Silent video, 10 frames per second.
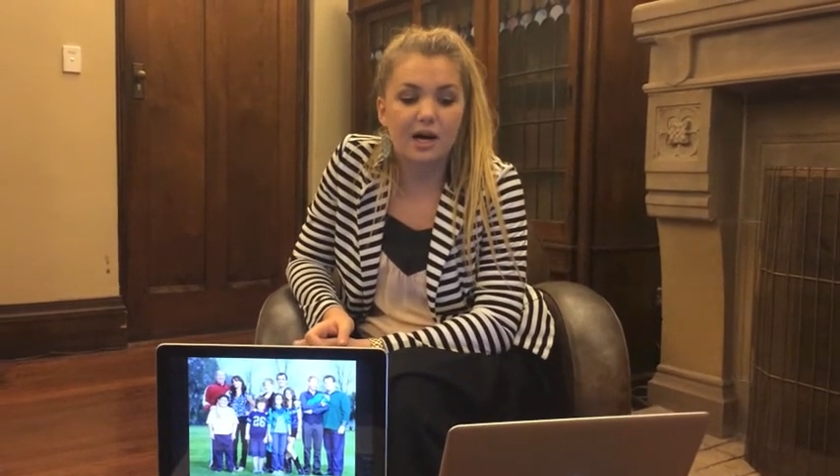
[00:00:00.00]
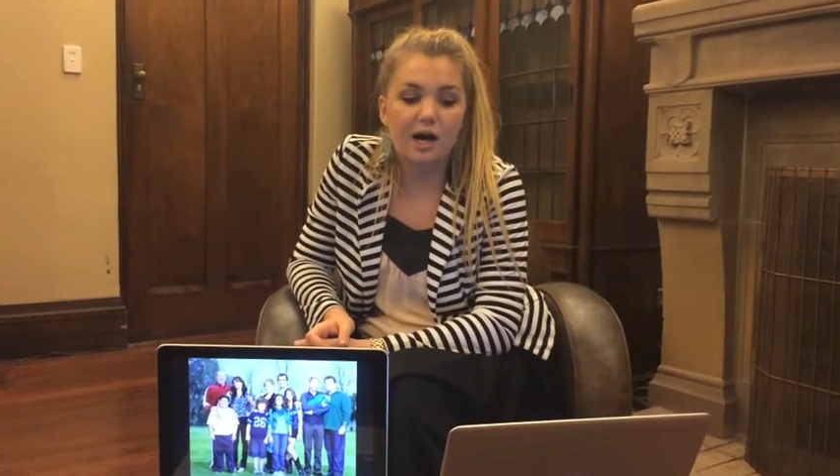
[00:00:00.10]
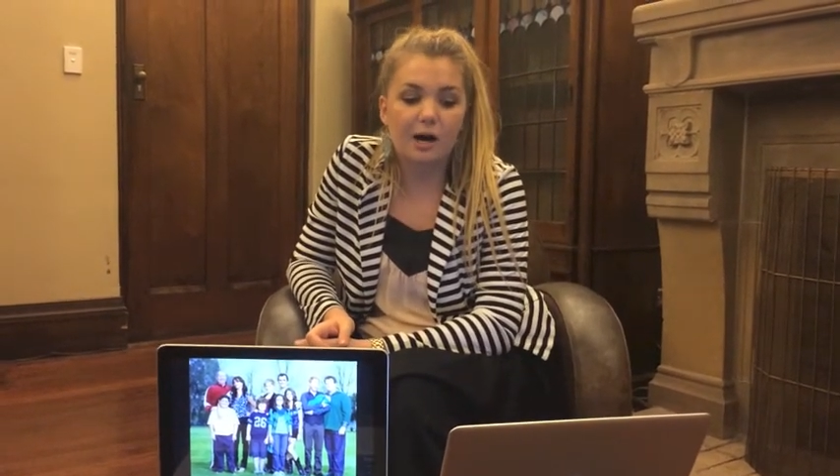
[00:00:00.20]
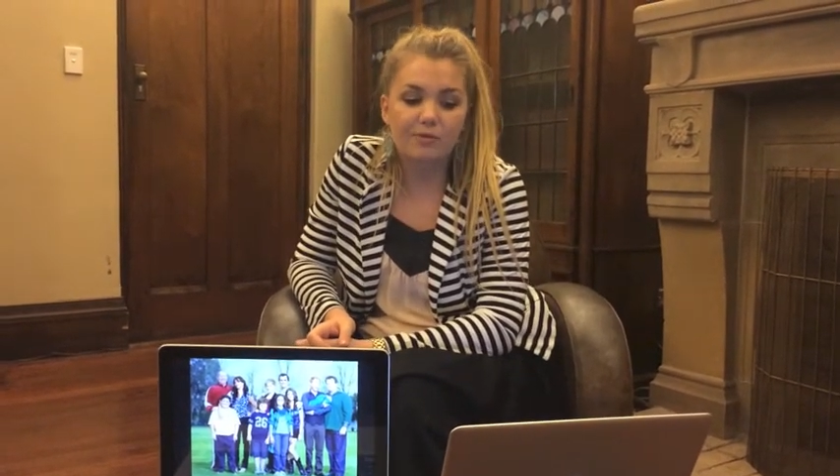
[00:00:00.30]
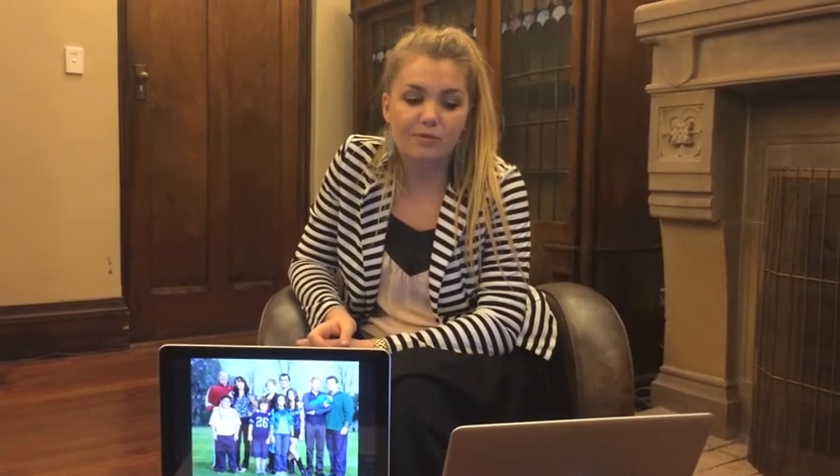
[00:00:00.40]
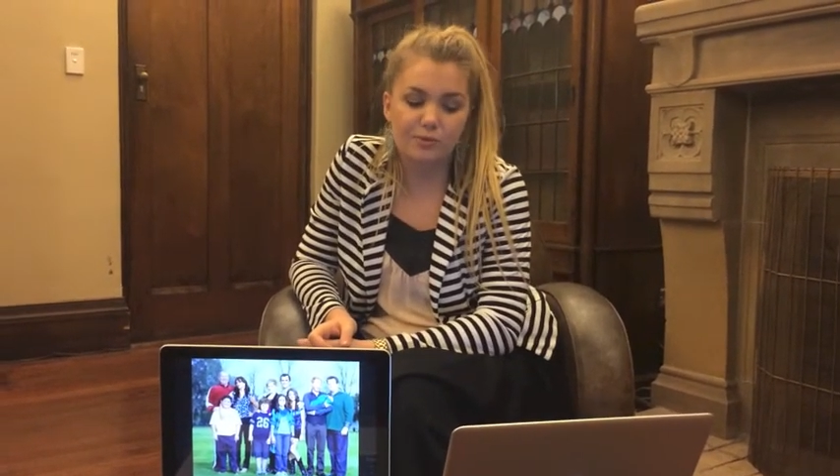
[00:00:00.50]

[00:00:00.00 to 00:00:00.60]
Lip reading: up from